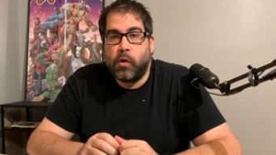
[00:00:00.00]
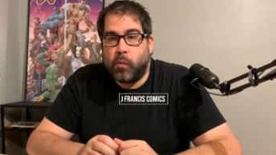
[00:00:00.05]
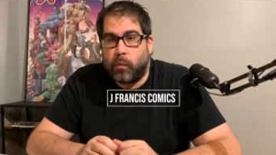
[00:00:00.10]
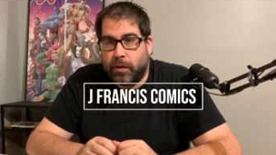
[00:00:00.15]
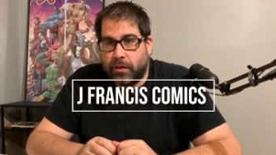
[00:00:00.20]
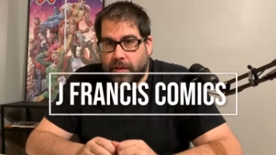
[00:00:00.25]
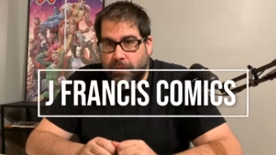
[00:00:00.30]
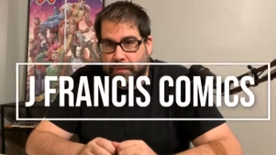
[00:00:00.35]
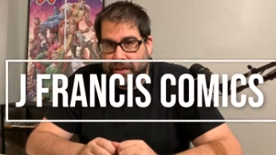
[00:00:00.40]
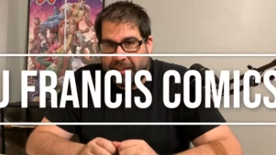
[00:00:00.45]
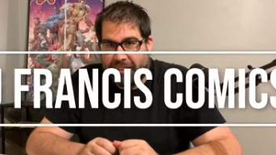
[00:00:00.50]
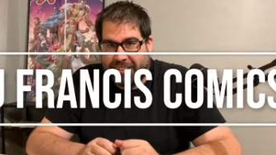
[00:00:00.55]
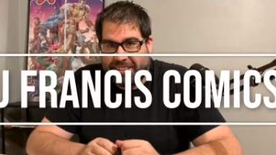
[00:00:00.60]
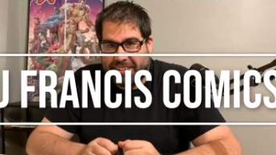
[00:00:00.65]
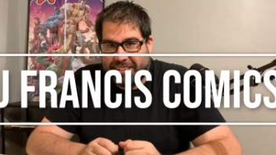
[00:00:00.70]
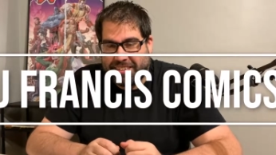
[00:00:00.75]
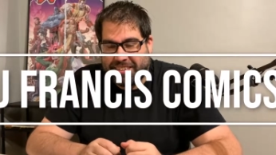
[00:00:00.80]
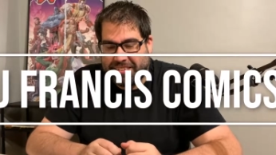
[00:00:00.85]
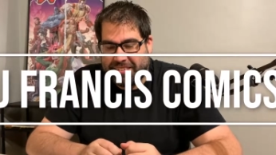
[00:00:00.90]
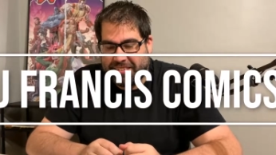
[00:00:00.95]
Welcome back,
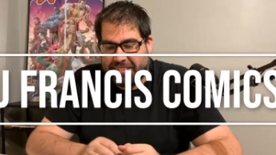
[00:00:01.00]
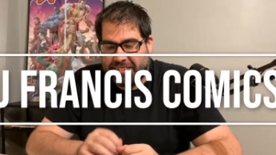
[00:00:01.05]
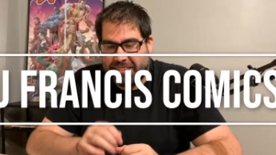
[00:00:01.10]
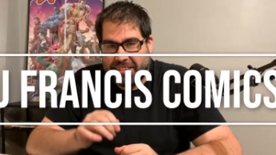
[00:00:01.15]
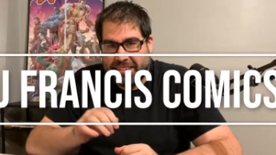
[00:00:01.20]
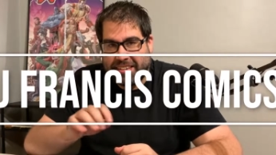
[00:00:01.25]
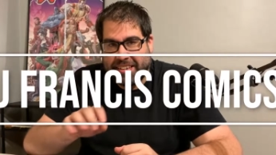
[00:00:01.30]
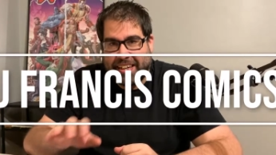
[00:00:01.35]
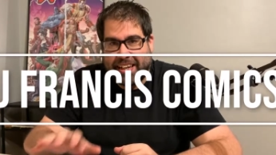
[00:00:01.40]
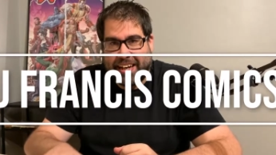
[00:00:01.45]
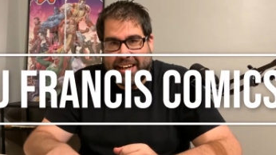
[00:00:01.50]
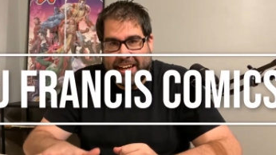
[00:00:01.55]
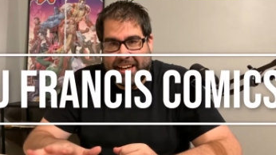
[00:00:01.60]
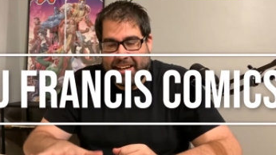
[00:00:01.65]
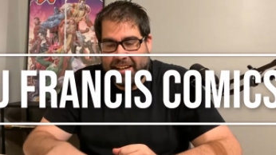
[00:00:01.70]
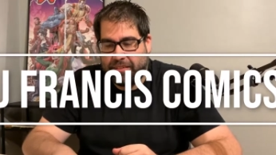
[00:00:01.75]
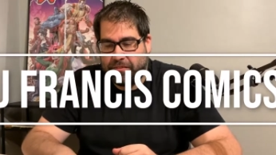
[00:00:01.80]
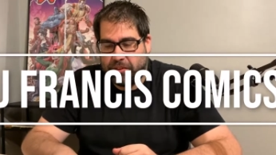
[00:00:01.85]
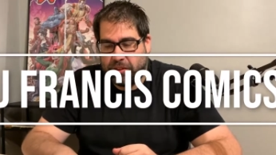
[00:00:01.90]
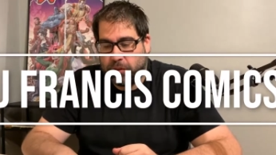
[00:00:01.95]
collectors. I
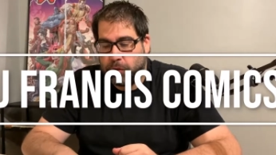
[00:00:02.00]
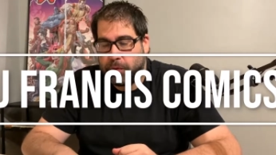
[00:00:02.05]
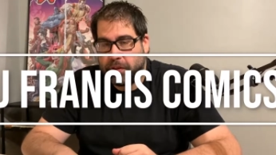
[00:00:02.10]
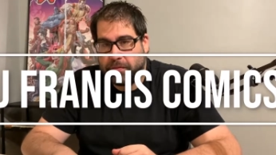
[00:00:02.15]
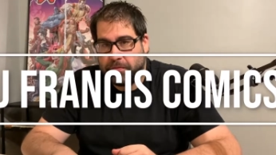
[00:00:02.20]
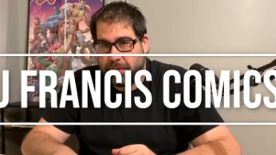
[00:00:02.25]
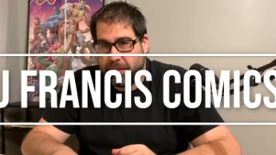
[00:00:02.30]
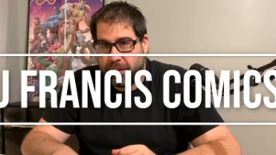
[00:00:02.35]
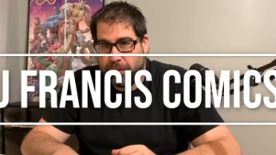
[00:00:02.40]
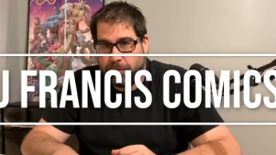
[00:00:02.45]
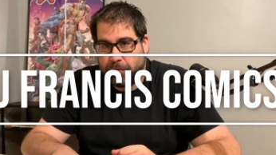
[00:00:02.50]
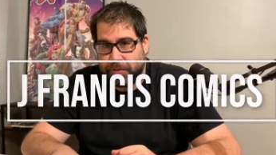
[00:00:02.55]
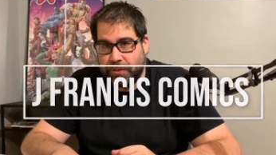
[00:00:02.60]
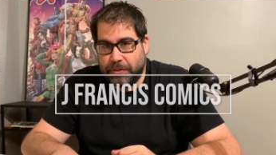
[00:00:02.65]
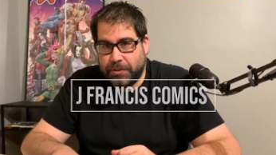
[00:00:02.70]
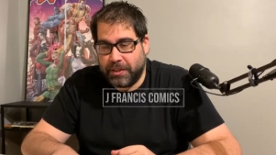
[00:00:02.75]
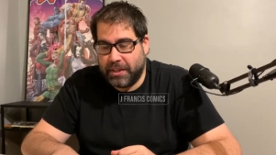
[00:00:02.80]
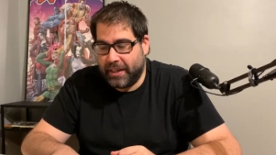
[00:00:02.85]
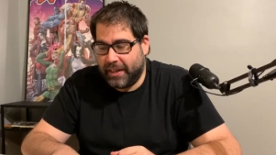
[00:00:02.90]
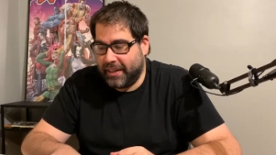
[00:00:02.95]
have a quick video for you
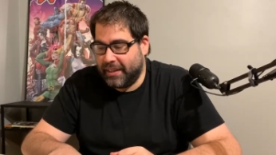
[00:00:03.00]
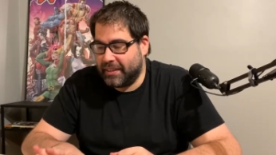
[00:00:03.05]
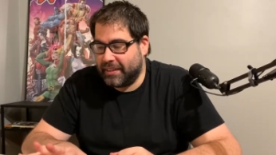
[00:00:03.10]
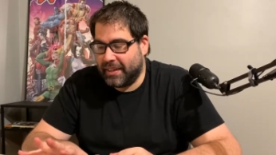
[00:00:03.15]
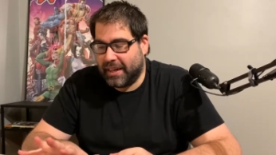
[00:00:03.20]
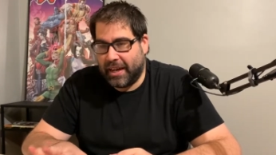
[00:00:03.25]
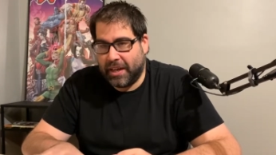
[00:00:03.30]
today.